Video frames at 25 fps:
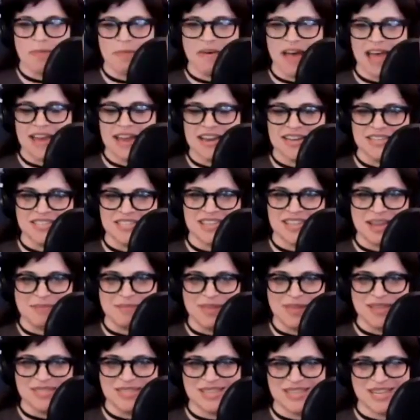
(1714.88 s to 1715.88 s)
I didn't say
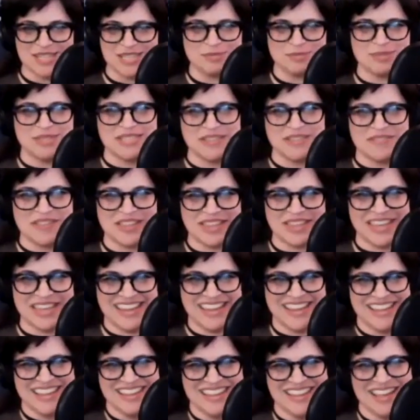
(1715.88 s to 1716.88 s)
Blazing Saddles
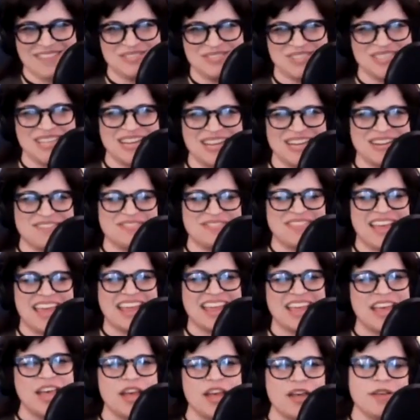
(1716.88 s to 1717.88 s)
specifically. I was thinking of
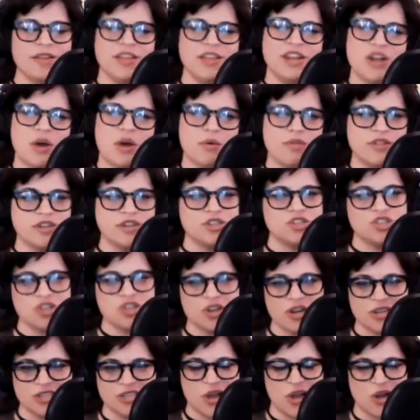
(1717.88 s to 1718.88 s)
like, you know, The
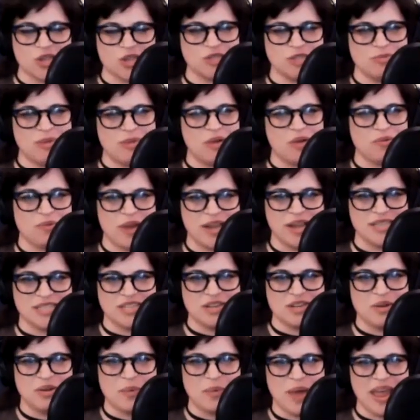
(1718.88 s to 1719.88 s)
Jerk talks about race
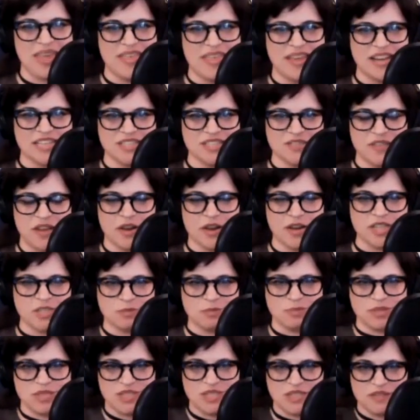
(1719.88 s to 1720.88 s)
in a way that is very
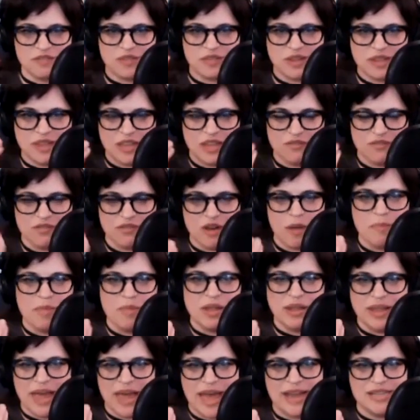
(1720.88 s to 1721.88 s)
specifically from
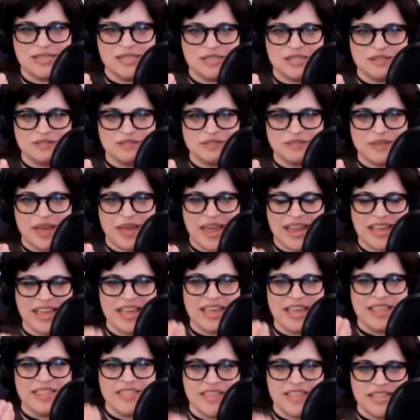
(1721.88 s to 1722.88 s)
the lens of like
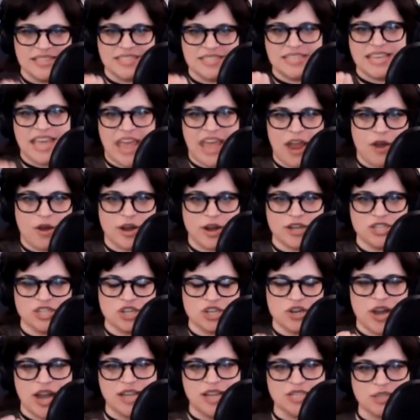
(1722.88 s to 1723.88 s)
this
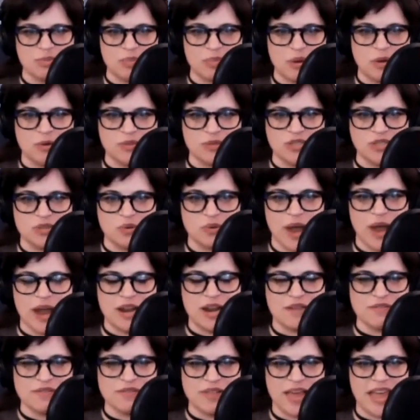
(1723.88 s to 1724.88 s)
character, as opposed to
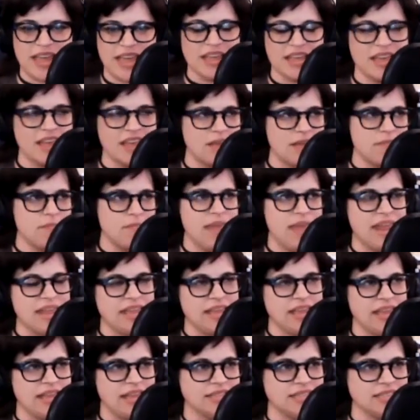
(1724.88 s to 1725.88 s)
kind of like
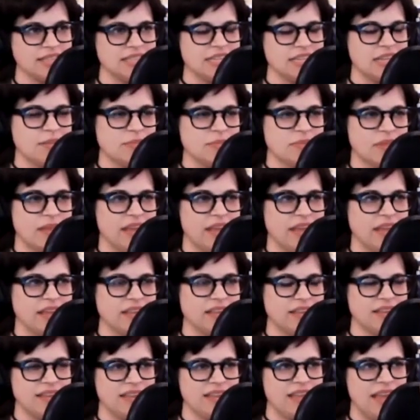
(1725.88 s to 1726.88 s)
making it seem
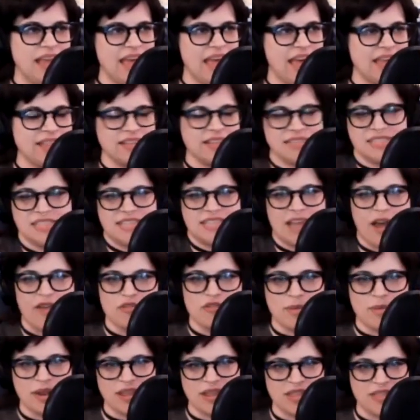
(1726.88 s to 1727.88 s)
like, eh, this is how
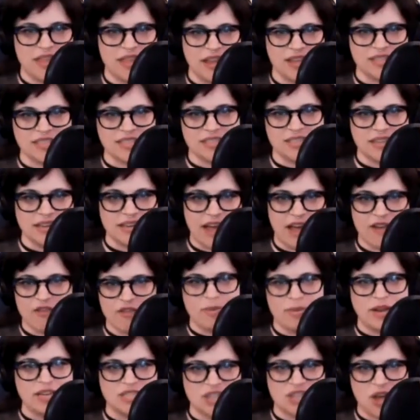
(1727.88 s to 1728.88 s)
everybody thinks and how
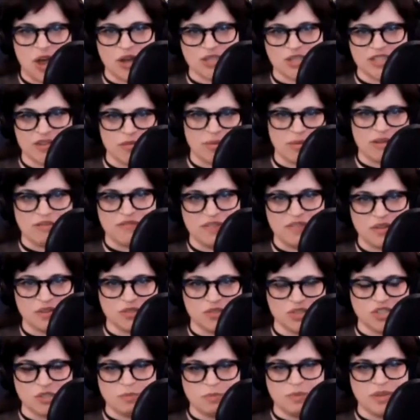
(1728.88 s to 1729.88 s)
everybody talks and everybody
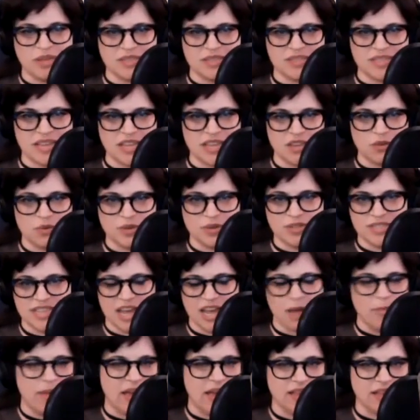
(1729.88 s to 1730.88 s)
feels, just because like you could
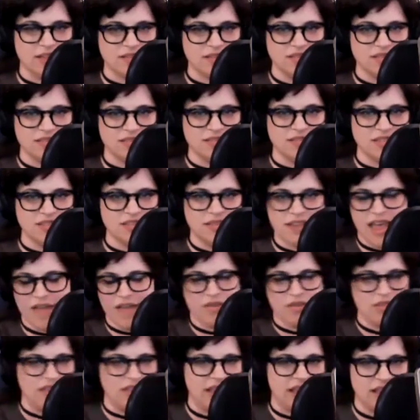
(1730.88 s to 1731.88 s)
tell by
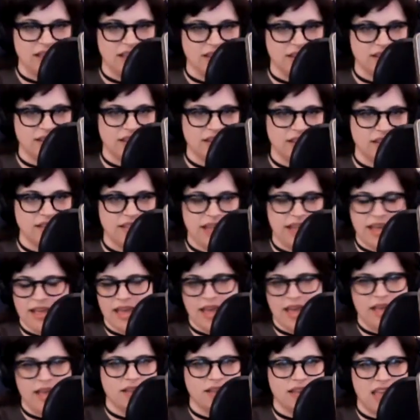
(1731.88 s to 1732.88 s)
everything that
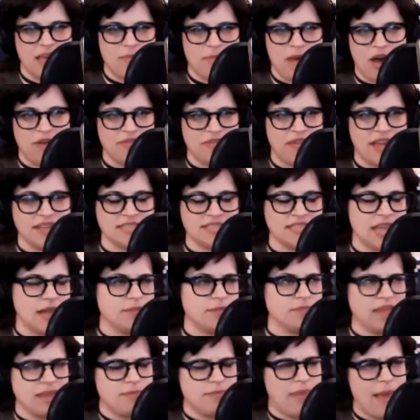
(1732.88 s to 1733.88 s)
came out at that time.
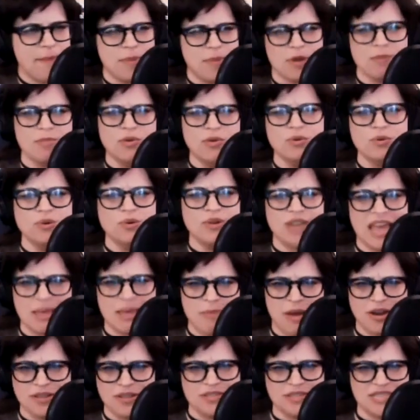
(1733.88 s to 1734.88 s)
Like Paper Moon
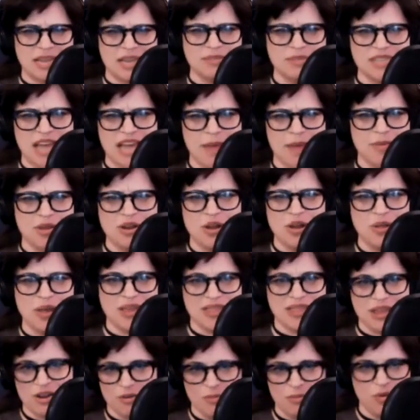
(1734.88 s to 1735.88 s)
came out at the same time, you know,
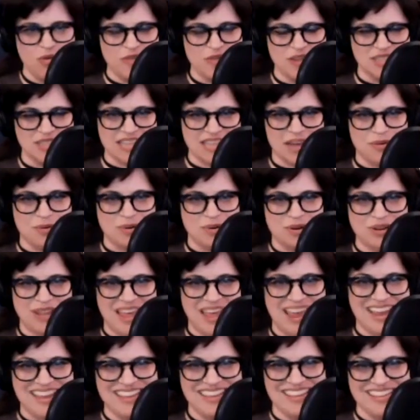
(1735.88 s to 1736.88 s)
like there are movies yep. that were
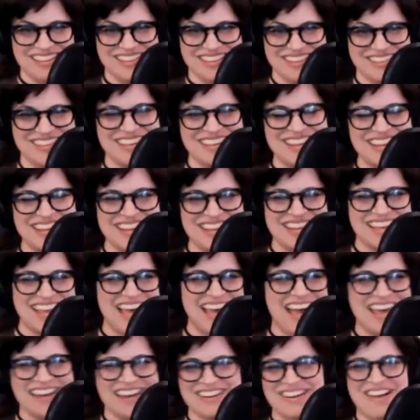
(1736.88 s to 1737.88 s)
like yeah.
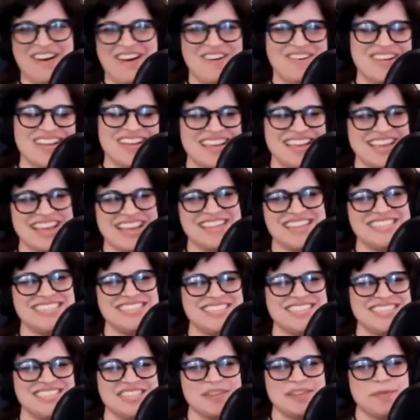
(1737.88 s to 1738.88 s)
I don't know, it's
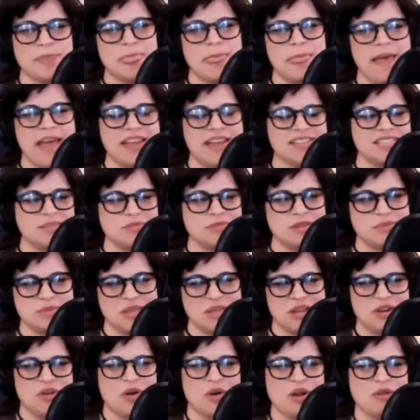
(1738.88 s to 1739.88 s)
just I sometimes
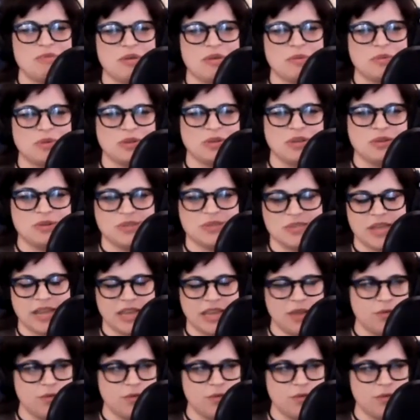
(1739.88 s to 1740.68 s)
get annoyed when people use like it